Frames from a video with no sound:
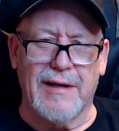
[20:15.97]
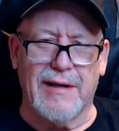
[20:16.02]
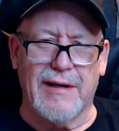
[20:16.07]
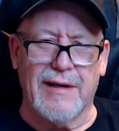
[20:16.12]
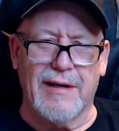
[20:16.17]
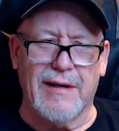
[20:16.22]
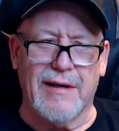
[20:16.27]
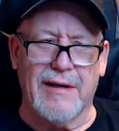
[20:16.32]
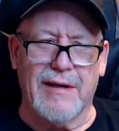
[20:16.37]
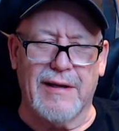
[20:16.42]

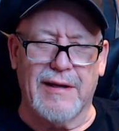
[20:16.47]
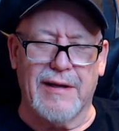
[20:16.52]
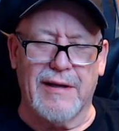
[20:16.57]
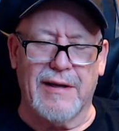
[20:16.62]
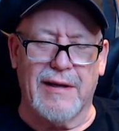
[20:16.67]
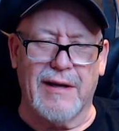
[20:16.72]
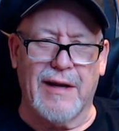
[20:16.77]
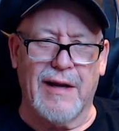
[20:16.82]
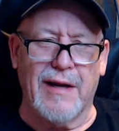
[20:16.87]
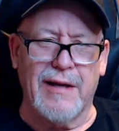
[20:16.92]

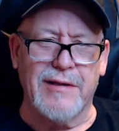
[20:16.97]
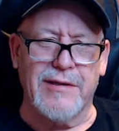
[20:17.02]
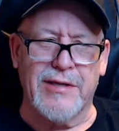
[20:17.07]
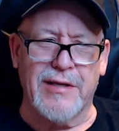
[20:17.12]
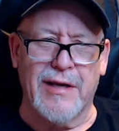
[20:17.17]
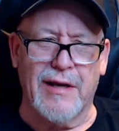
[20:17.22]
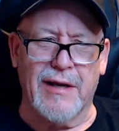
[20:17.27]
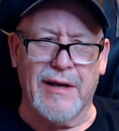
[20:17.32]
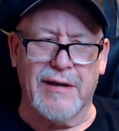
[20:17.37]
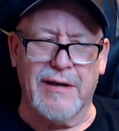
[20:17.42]
And I
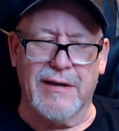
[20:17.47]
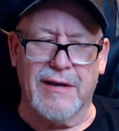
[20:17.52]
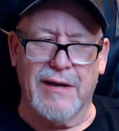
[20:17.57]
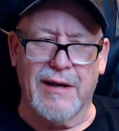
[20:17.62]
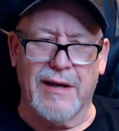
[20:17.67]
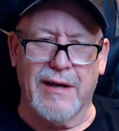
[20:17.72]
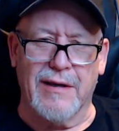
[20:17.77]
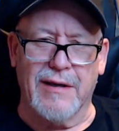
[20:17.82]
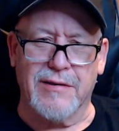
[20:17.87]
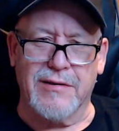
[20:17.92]
checked,
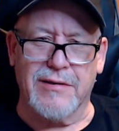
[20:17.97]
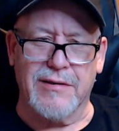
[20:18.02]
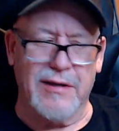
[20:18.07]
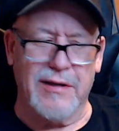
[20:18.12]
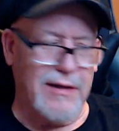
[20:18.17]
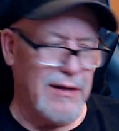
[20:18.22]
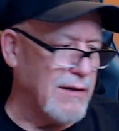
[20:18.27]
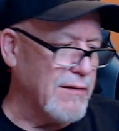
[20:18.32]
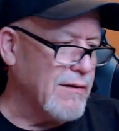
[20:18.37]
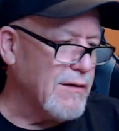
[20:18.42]
and it's,
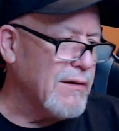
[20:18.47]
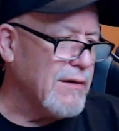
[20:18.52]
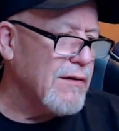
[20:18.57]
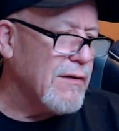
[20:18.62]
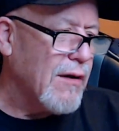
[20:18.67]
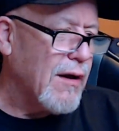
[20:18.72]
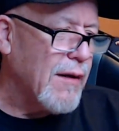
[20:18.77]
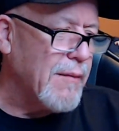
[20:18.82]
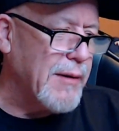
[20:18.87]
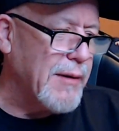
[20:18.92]

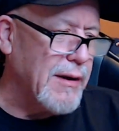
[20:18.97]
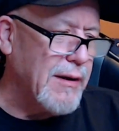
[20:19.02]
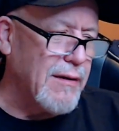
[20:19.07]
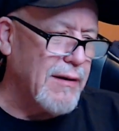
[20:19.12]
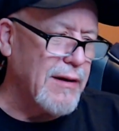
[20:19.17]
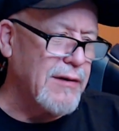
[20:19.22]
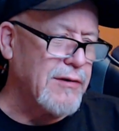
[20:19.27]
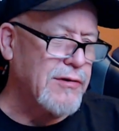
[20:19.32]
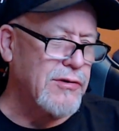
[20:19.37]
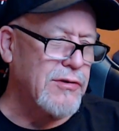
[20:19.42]

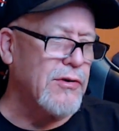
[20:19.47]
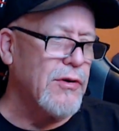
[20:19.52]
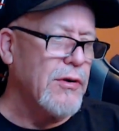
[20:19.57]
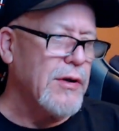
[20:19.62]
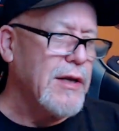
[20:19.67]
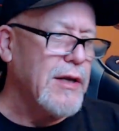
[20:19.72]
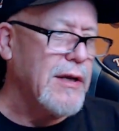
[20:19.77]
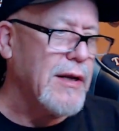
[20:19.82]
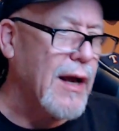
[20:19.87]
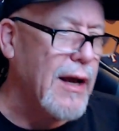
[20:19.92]
it's
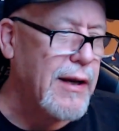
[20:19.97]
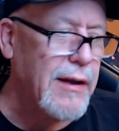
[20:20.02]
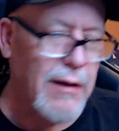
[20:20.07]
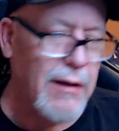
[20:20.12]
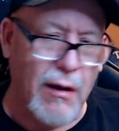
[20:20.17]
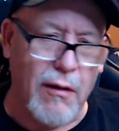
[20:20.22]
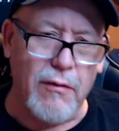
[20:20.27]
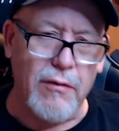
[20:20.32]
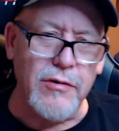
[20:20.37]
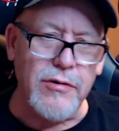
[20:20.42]

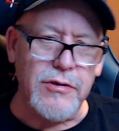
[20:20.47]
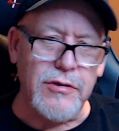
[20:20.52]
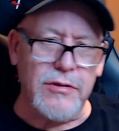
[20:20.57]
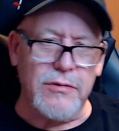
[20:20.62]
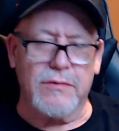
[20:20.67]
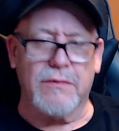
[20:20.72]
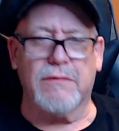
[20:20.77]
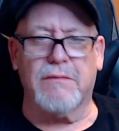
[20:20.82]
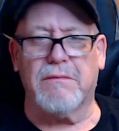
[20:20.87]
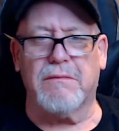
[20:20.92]
$39.
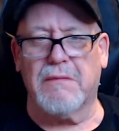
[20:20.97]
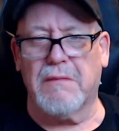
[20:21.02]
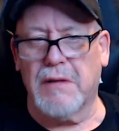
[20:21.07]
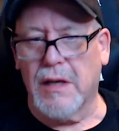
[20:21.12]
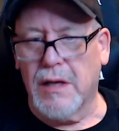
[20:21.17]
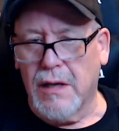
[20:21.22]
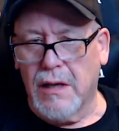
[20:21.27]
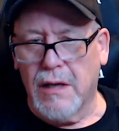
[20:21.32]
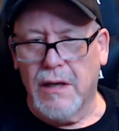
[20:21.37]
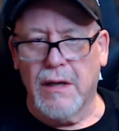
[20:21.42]

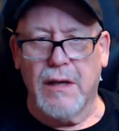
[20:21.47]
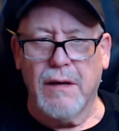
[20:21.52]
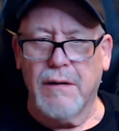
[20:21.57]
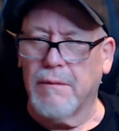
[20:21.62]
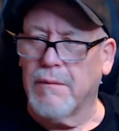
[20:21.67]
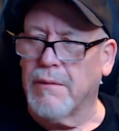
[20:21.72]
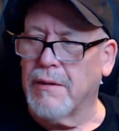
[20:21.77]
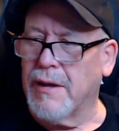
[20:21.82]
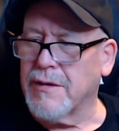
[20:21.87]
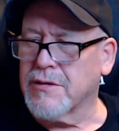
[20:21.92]
But
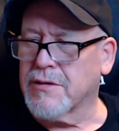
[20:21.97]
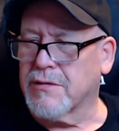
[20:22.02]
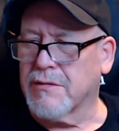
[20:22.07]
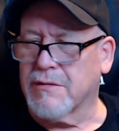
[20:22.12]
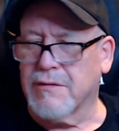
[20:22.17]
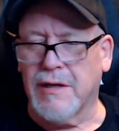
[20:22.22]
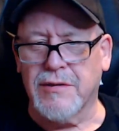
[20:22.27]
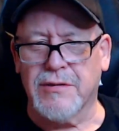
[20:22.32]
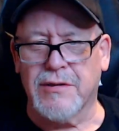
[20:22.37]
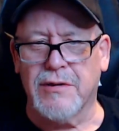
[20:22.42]
that's
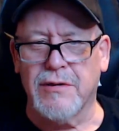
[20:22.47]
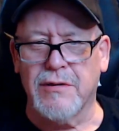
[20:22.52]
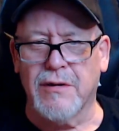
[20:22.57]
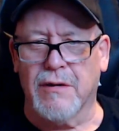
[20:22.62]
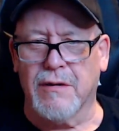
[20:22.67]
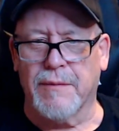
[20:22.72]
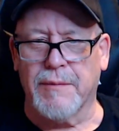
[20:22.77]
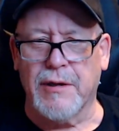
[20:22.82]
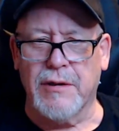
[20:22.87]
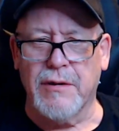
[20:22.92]
still,
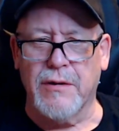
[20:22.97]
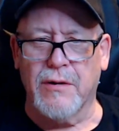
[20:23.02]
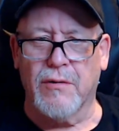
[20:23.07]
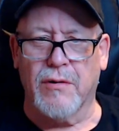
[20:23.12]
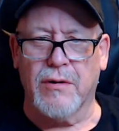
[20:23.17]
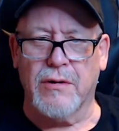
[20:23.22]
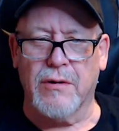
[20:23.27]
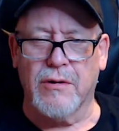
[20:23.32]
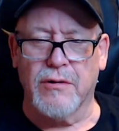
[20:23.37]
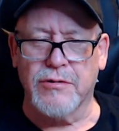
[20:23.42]
you're going
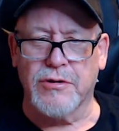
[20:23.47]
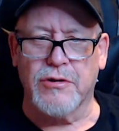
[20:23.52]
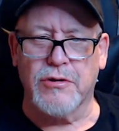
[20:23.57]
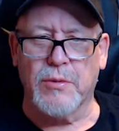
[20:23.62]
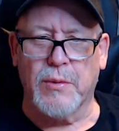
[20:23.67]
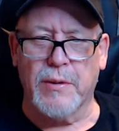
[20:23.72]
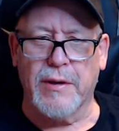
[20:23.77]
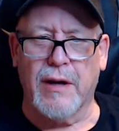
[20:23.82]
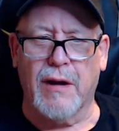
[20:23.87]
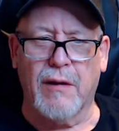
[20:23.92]
close to
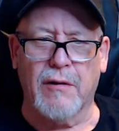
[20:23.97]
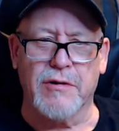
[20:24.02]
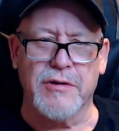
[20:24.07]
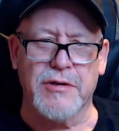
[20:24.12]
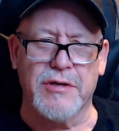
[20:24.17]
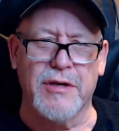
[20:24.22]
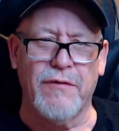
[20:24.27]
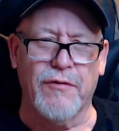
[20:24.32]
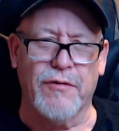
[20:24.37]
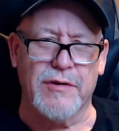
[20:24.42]
$20
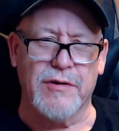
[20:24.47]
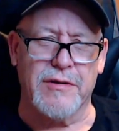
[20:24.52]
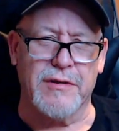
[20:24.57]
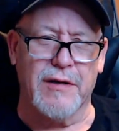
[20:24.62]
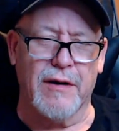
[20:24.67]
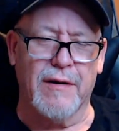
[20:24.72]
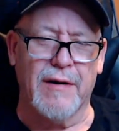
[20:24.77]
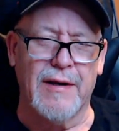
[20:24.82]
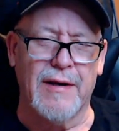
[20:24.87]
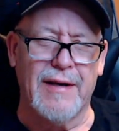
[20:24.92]
difference
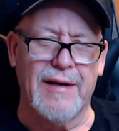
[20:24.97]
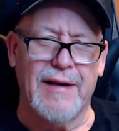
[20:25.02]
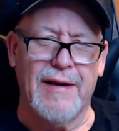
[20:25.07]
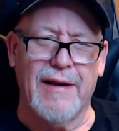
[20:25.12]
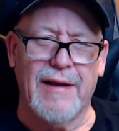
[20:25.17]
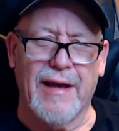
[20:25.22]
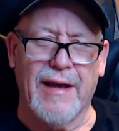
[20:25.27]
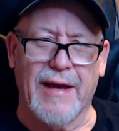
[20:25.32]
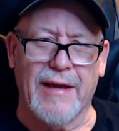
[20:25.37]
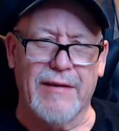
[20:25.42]
there.
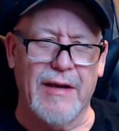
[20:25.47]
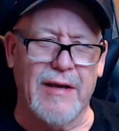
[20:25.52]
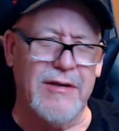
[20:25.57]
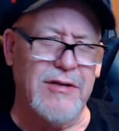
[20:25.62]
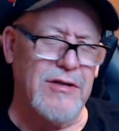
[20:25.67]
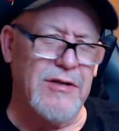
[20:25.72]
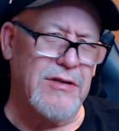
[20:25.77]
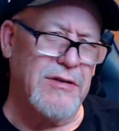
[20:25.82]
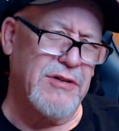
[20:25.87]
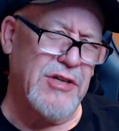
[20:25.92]
And they
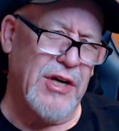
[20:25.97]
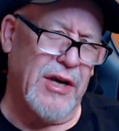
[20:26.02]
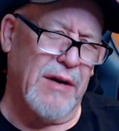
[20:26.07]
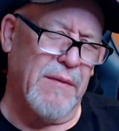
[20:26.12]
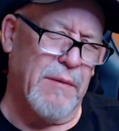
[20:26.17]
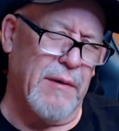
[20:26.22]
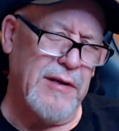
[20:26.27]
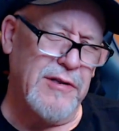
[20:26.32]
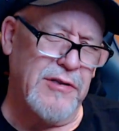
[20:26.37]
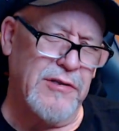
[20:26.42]
just checked
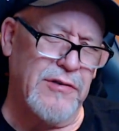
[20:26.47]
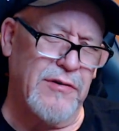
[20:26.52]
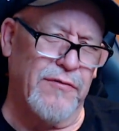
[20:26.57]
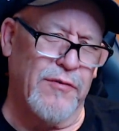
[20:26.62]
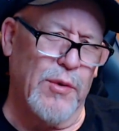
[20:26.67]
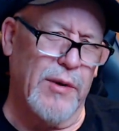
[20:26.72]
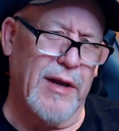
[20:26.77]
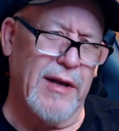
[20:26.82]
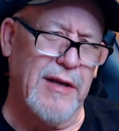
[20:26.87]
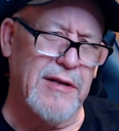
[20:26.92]
prices 4
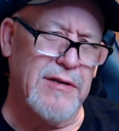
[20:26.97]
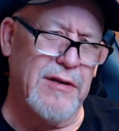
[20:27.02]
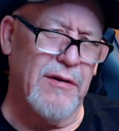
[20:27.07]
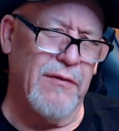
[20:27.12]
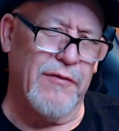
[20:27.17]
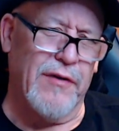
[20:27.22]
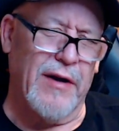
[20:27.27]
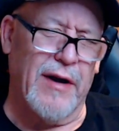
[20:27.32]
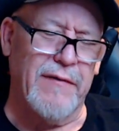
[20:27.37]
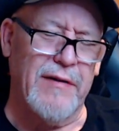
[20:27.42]
days ago,
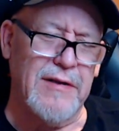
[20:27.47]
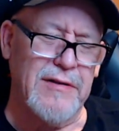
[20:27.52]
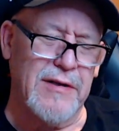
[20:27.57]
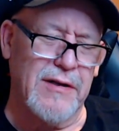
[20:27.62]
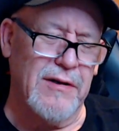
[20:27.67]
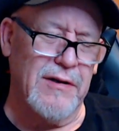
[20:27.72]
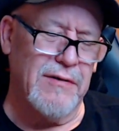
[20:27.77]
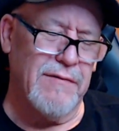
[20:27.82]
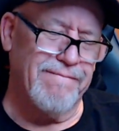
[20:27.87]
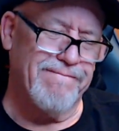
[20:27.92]
5 days ago.